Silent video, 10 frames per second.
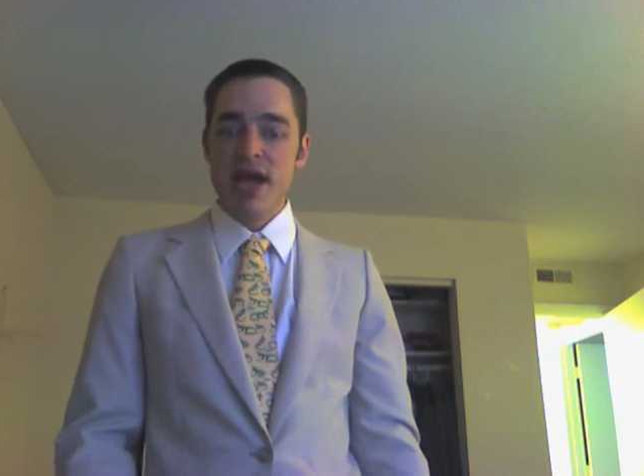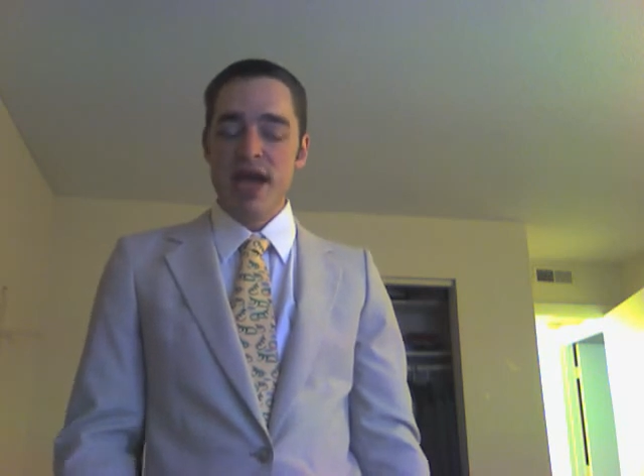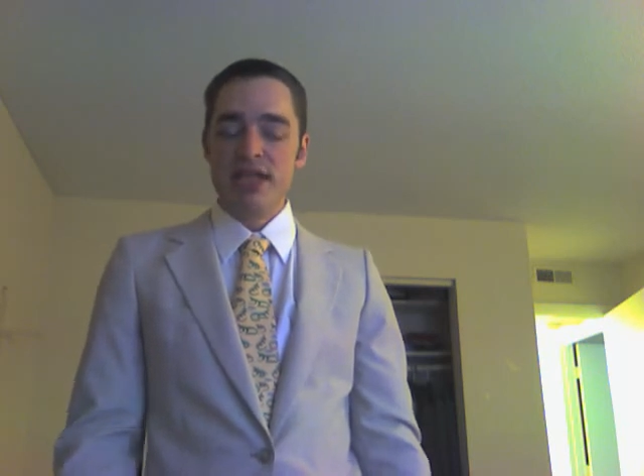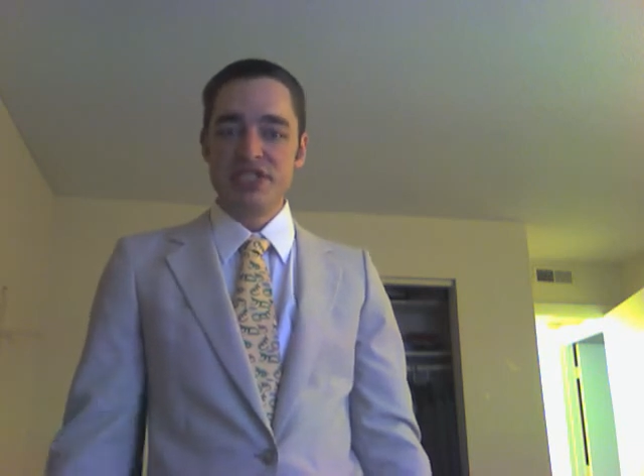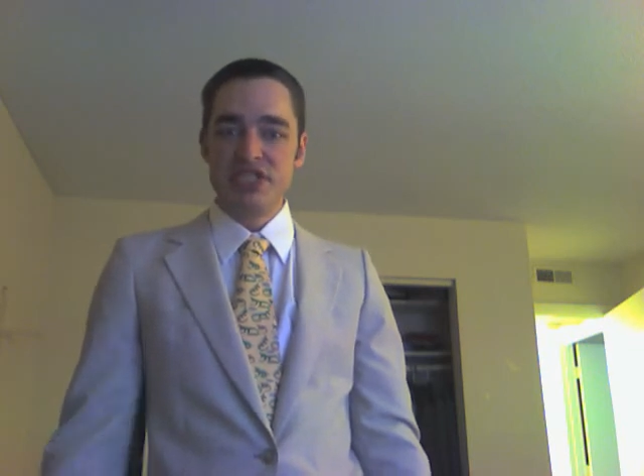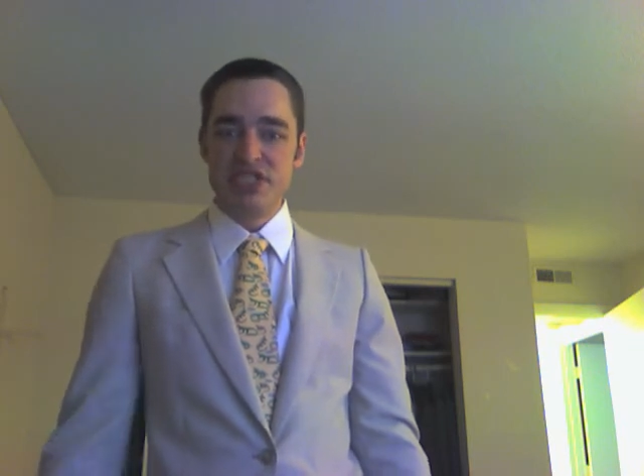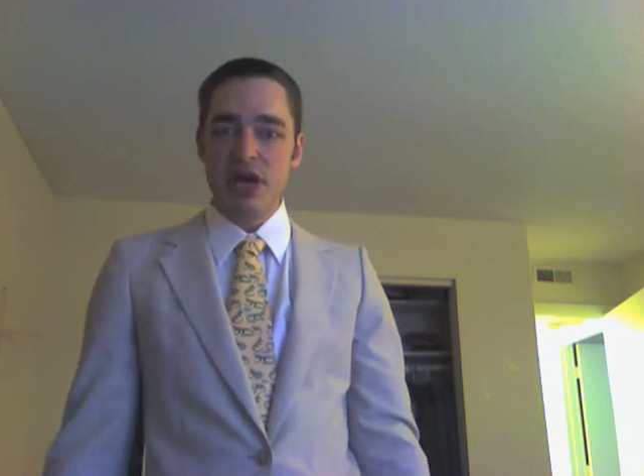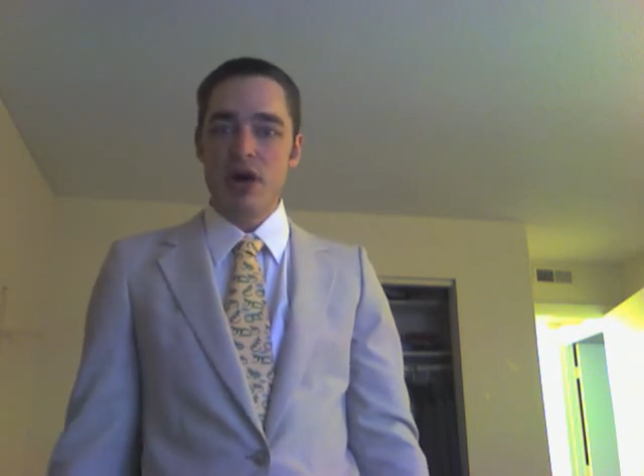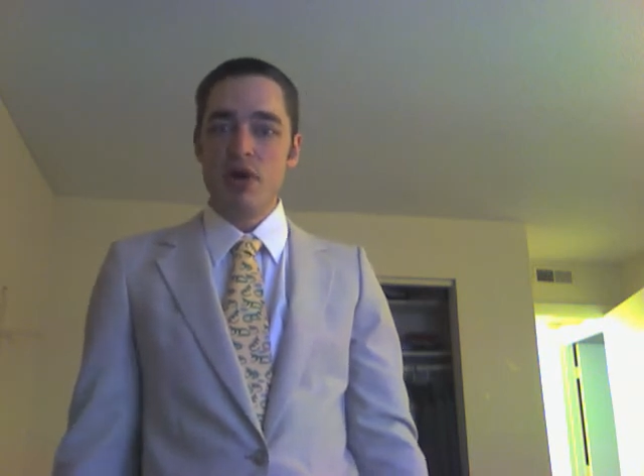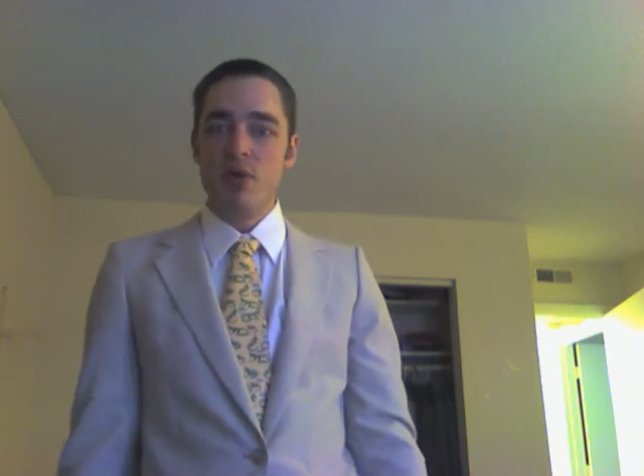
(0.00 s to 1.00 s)
And
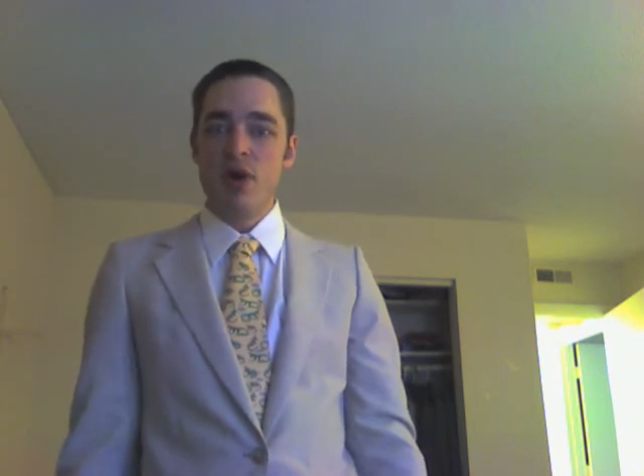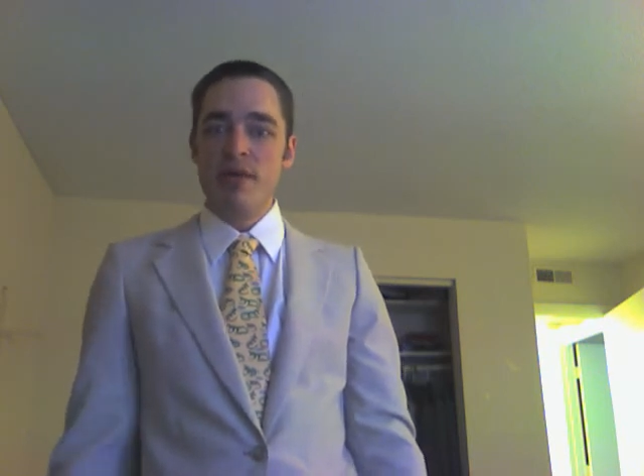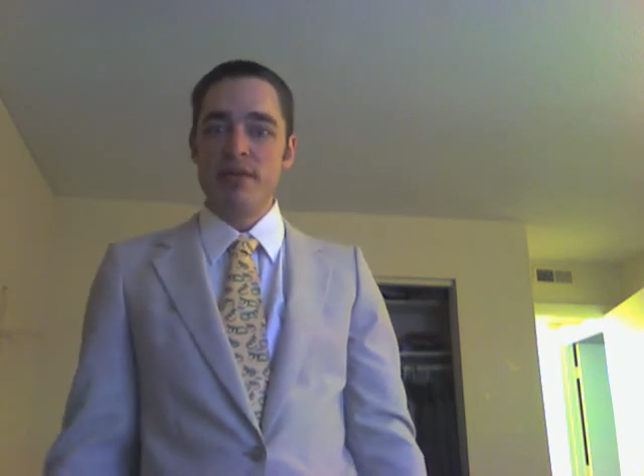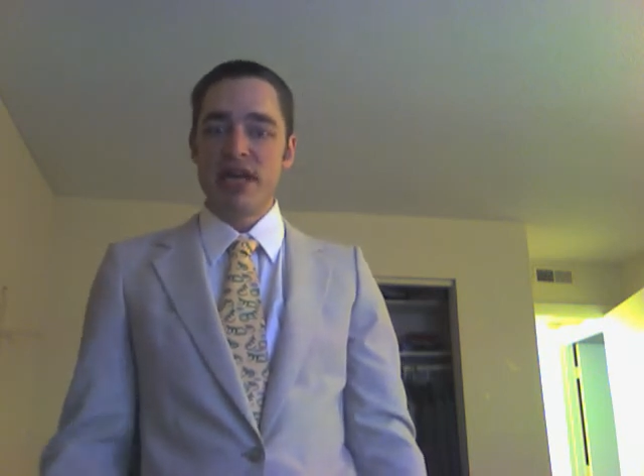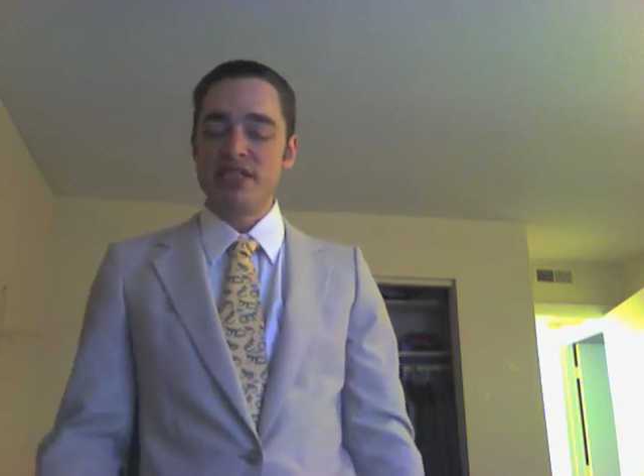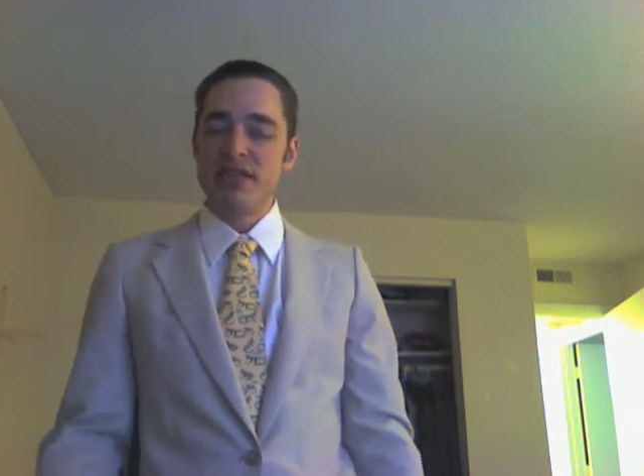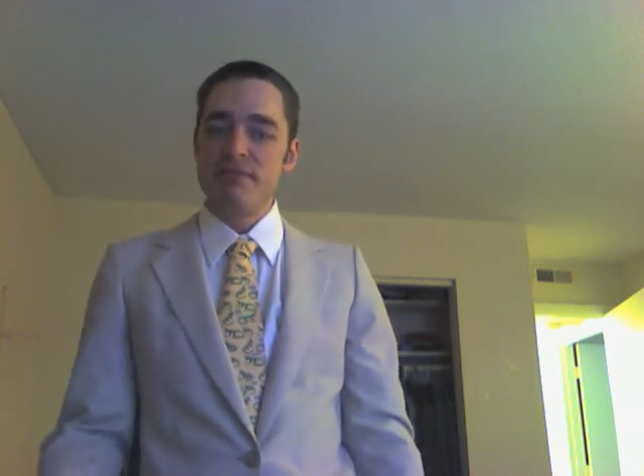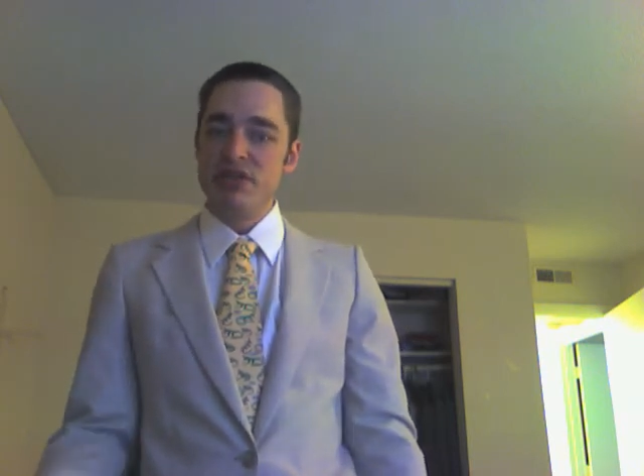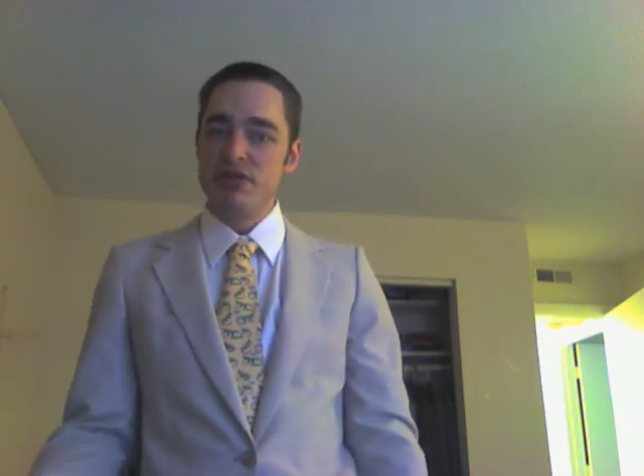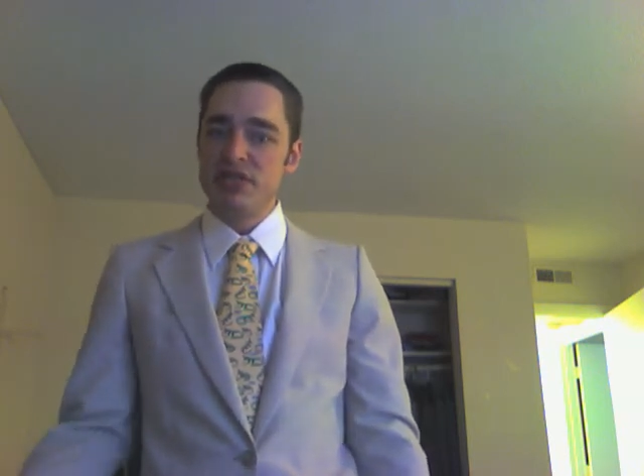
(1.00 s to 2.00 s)
so, because they've
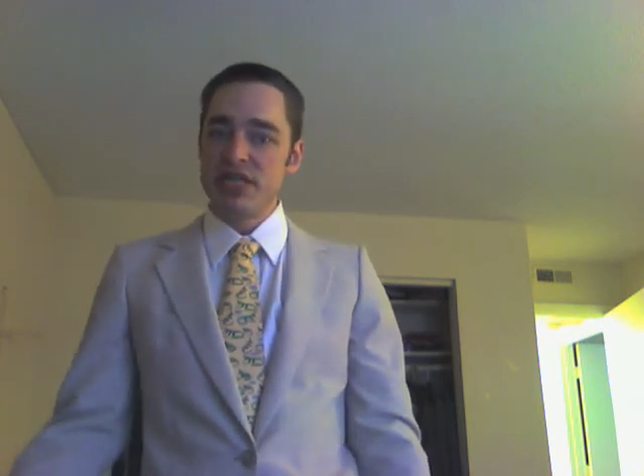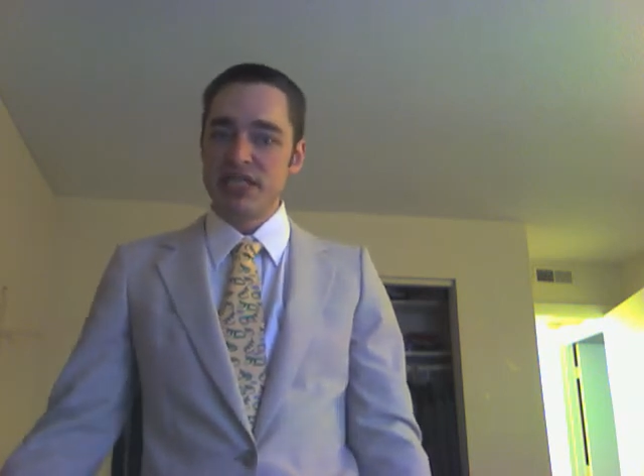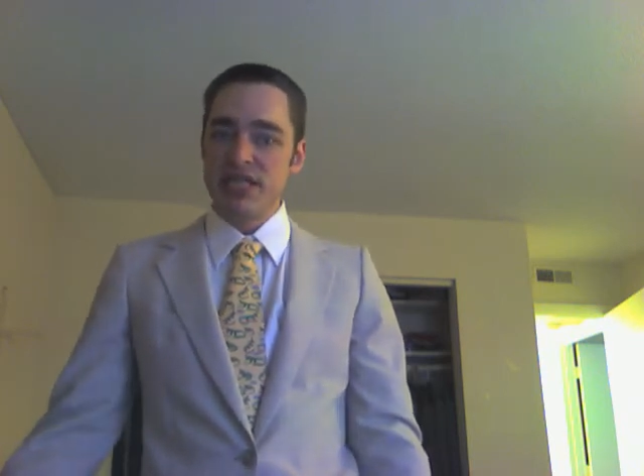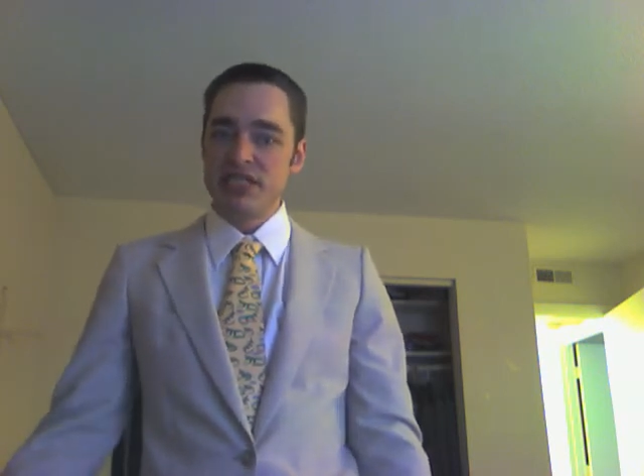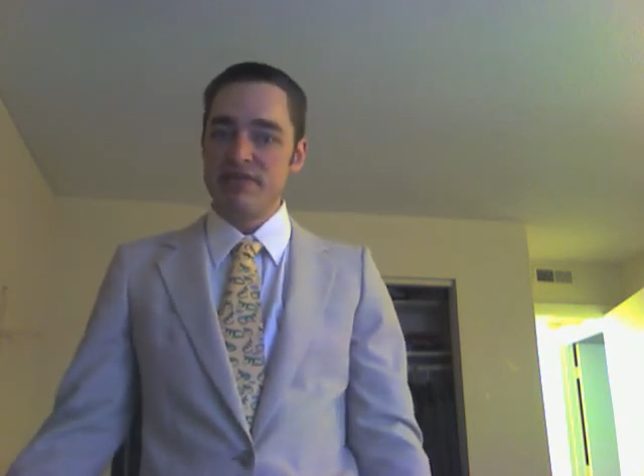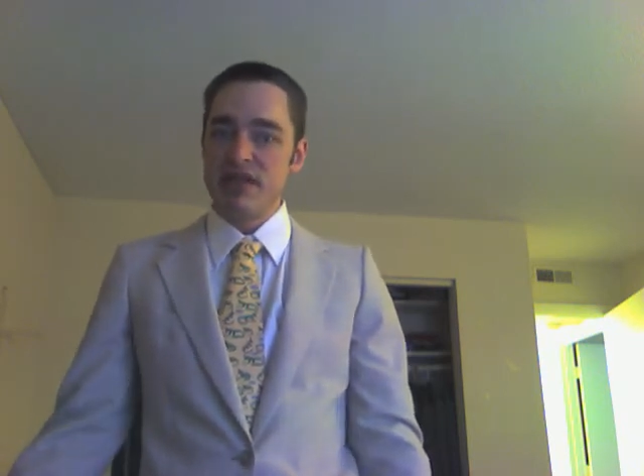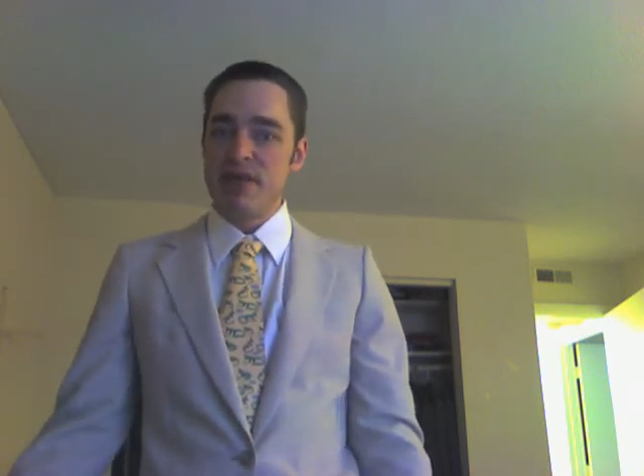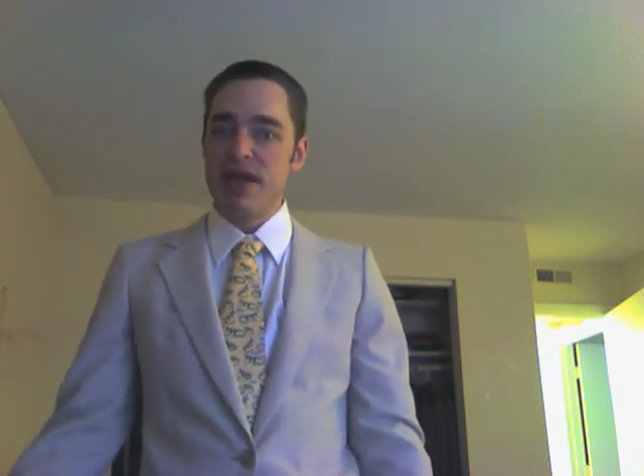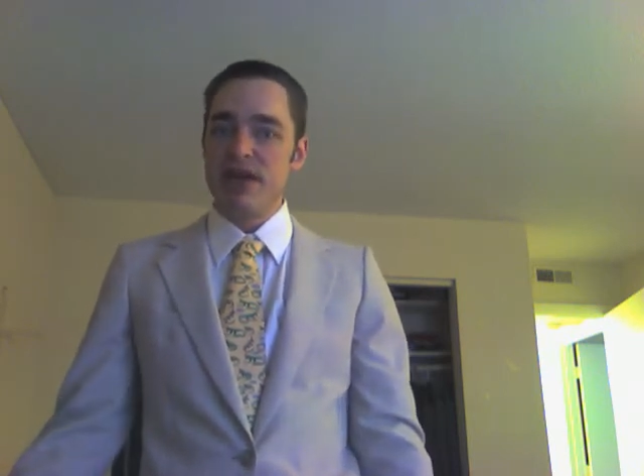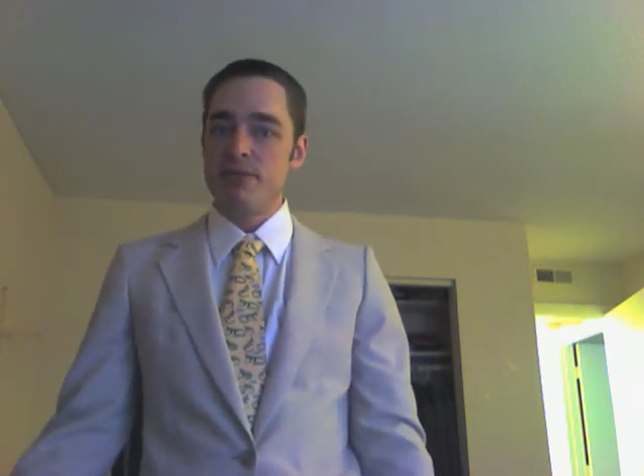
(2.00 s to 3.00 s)
been used extensively
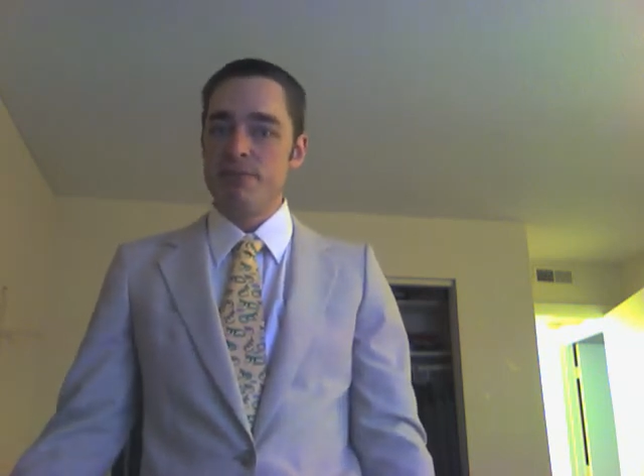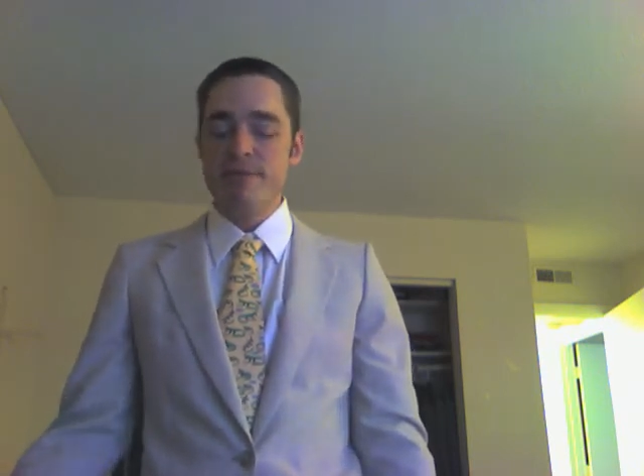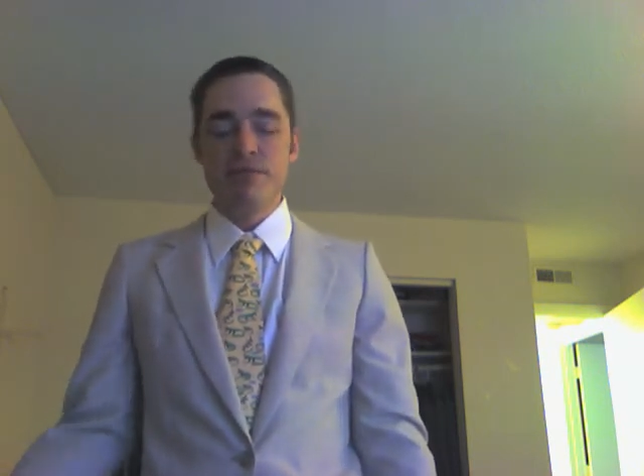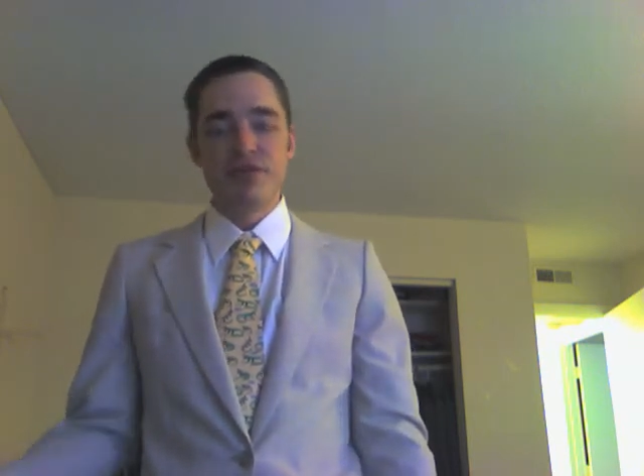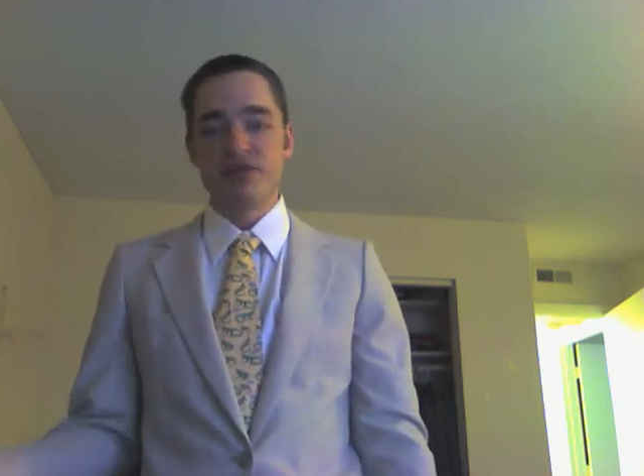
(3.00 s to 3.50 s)
by younger people,